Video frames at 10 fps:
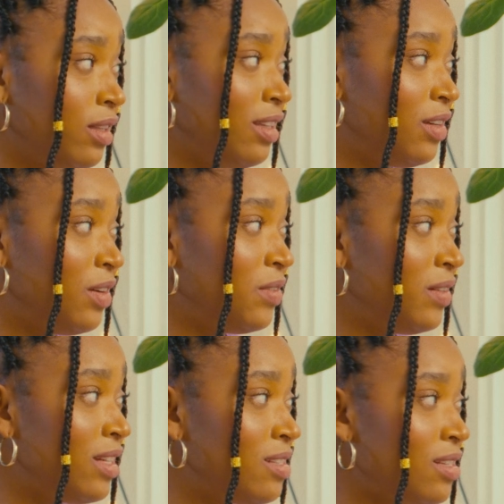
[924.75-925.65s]
You
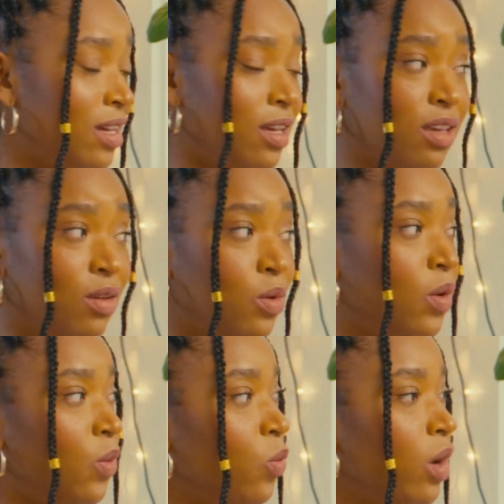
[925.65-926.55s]
know, it's like,
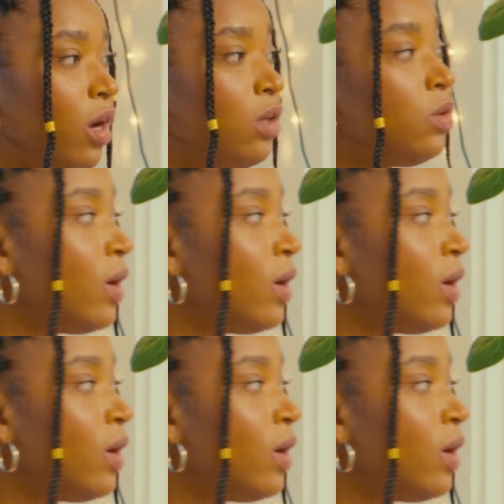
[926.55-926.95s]
where are you